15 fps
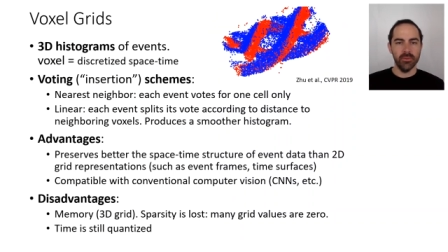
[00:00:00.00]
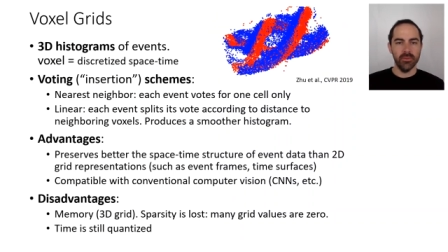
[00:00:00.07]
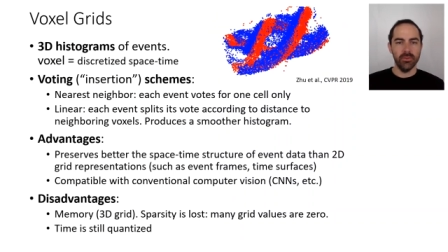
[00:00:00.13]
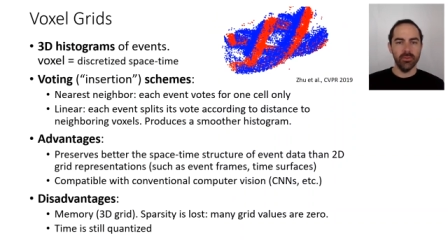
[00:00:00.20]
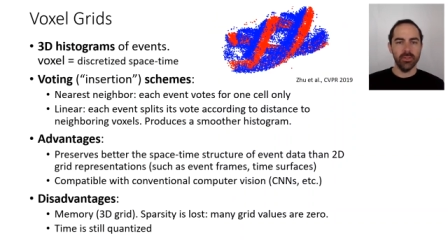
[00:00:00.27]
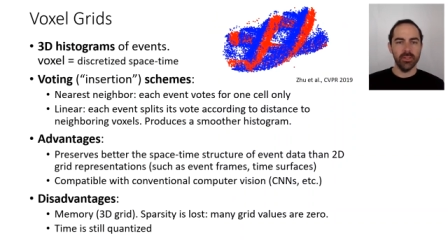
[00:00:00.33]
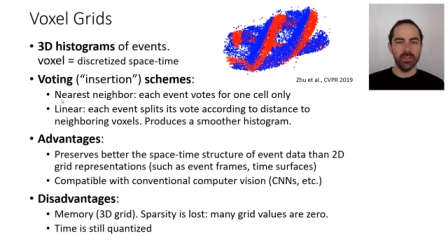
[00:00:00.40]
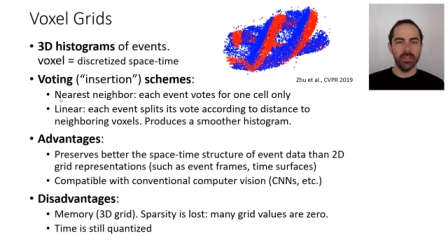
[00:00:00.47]

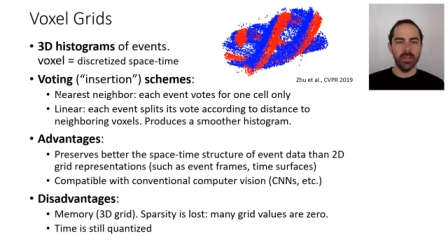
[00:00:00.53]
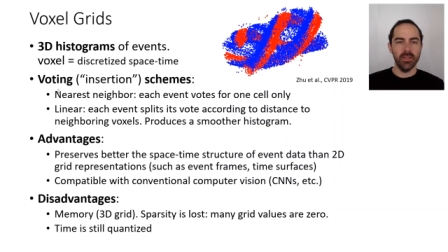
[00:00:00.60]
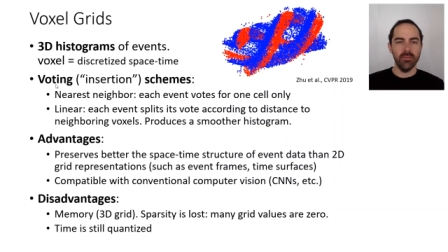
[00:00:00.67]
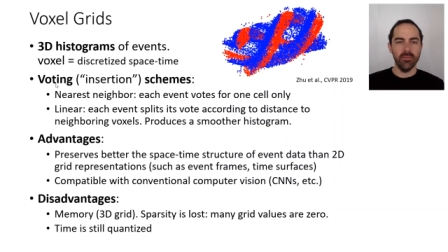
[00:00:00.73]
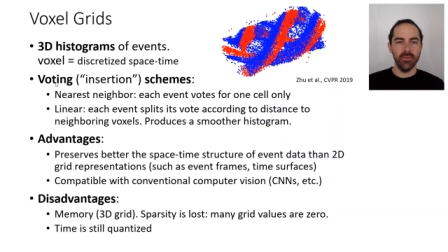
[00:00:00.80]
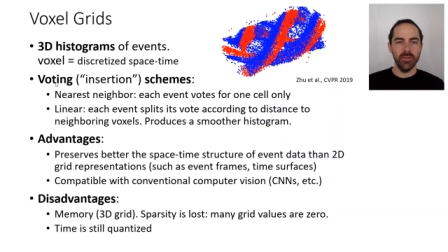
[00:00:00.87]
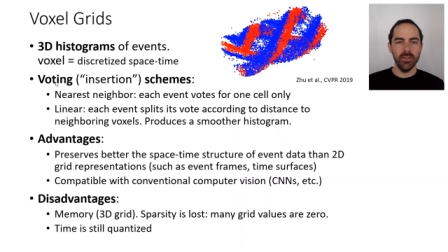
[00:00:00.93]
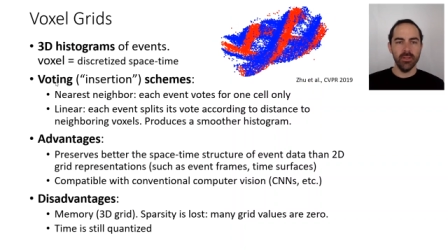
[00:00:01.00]
or that
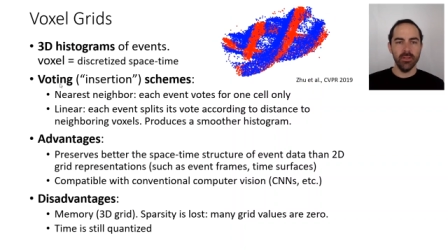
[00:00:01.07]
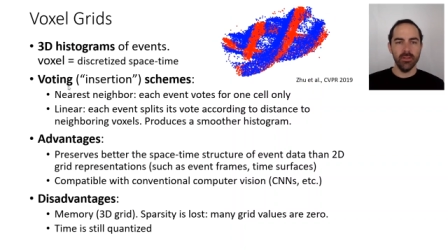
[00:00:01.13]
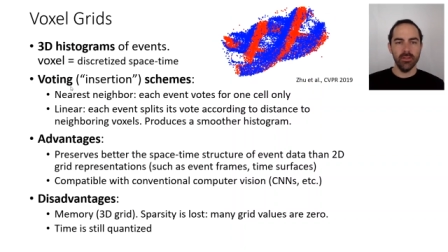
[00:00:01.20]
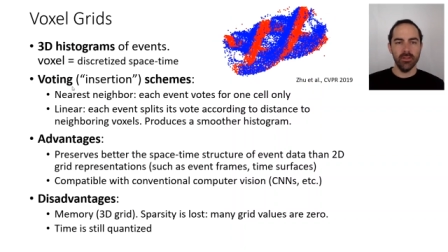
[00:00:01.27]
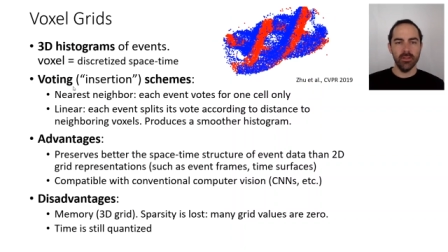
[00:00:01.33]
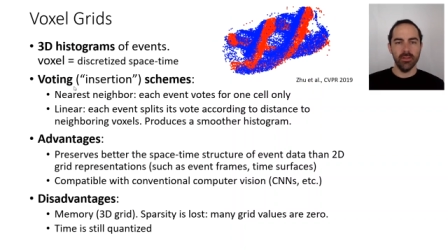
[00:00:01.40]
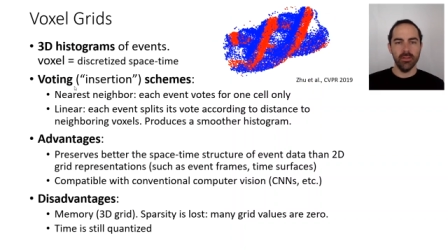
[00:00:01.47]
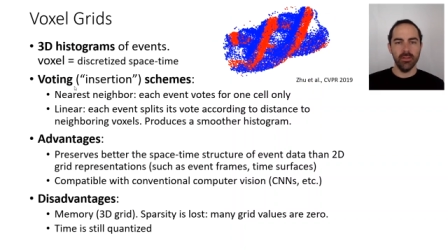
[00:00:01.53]
every
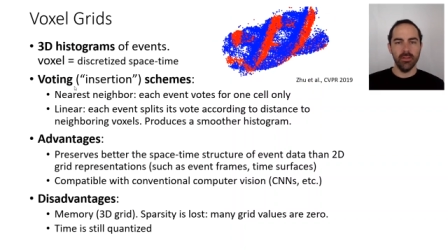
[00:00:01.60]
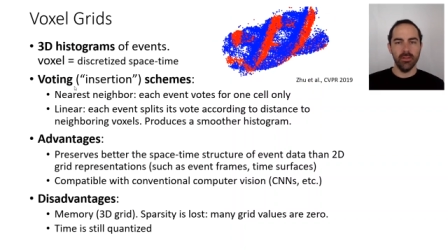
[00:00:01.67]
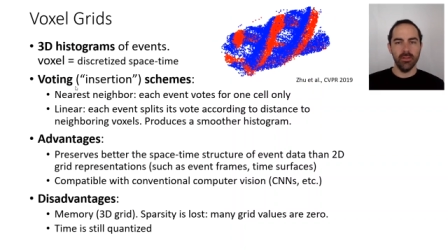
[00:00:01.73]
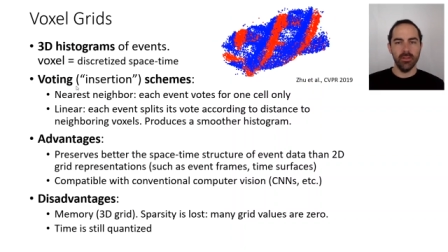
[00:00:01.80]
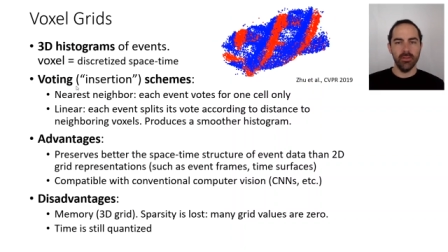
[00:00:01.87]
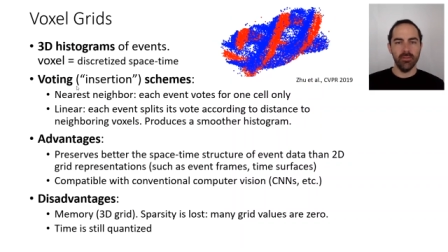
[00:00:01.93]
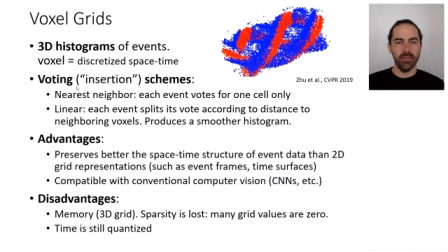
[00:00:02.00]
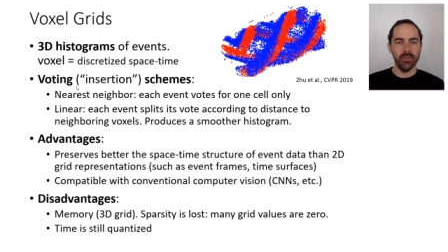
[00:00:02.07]
uh,
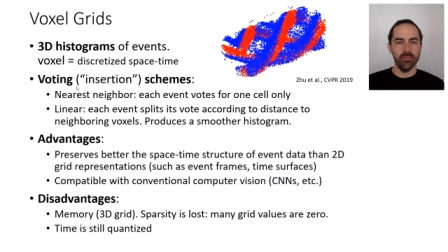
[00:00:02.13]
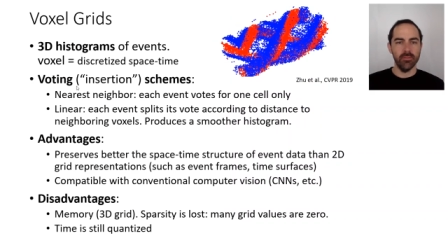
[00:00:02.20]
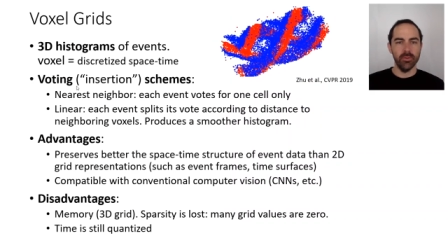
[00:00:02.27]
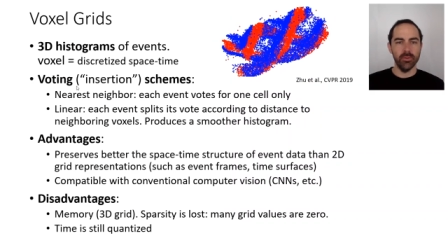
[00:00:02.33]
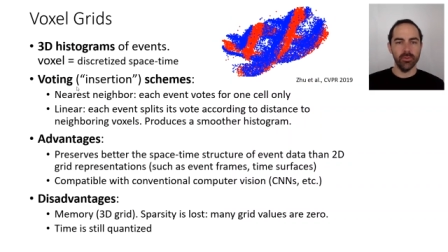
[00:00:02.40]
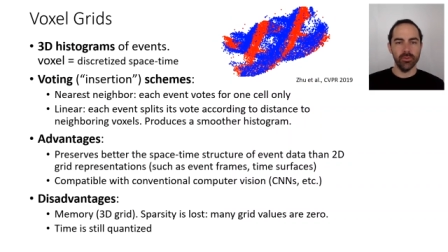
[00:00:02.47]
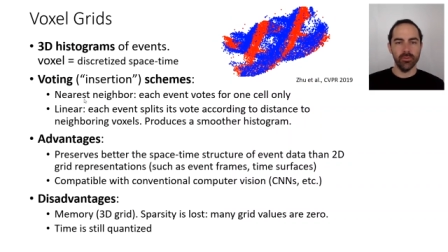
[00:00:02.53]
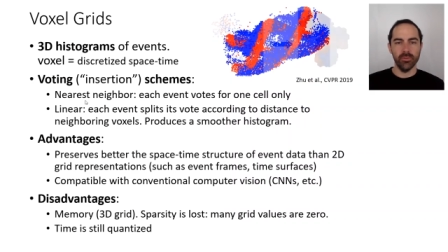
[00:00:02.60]
event
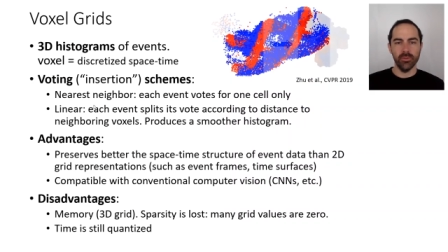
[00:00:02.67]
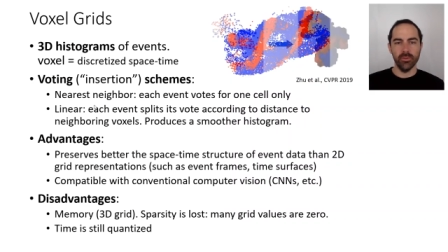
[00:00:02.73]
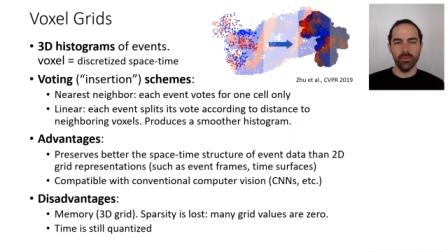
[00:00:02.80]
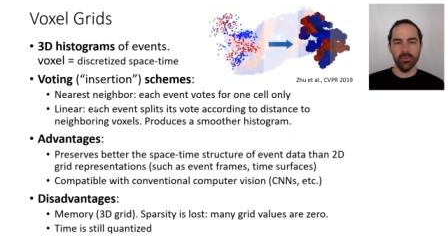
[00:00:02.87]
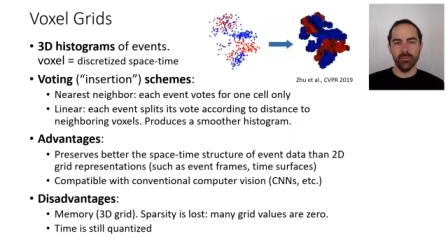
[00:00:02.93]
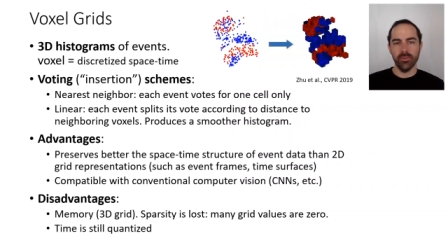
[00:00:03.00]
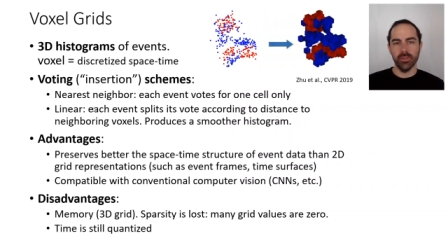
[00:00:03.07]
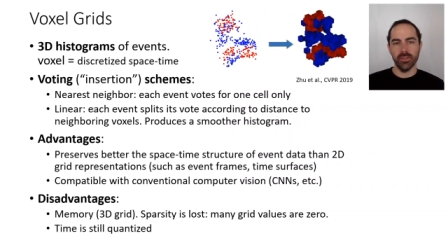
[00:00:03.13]
votes
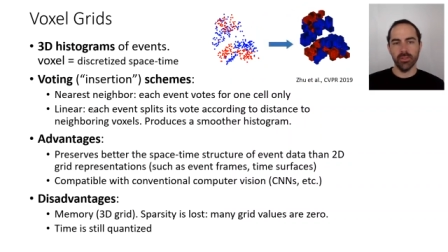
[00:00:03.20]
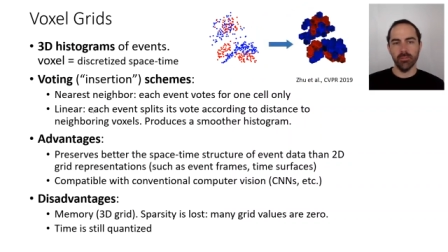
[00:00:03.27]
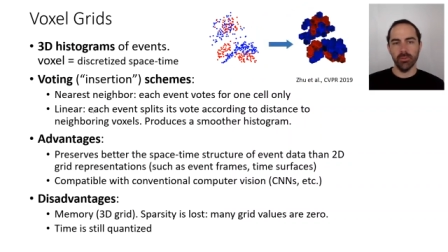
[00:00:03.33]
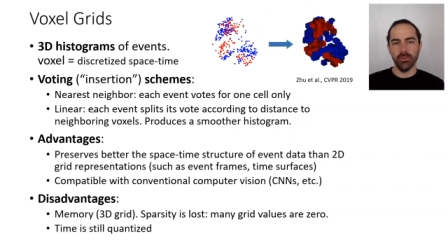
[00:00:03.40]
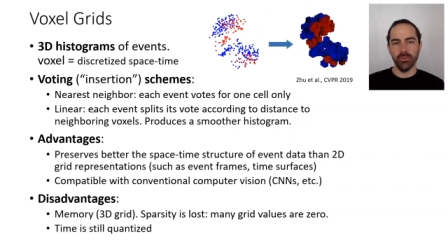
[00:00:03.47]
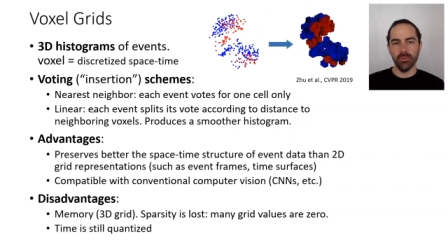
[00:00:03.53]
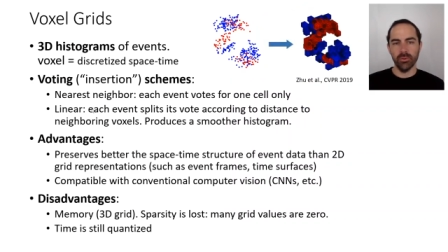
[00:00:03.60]
for, for example,